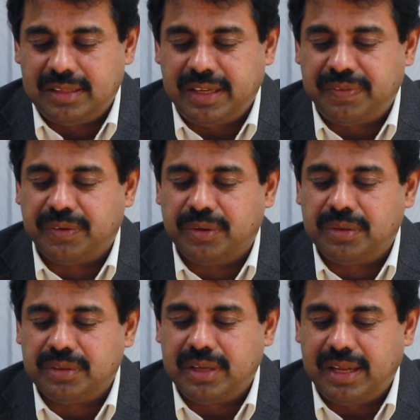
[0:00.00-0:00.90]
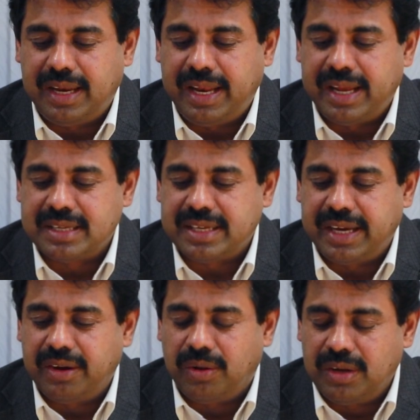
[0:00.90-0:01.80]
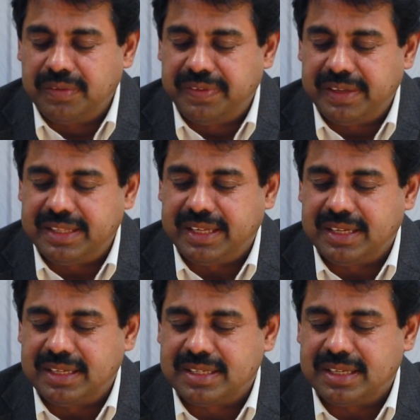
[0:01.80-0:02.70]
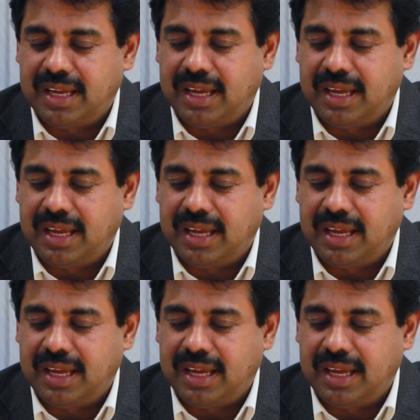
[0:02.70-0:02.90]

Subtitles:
Therefore, lay aside all filthiness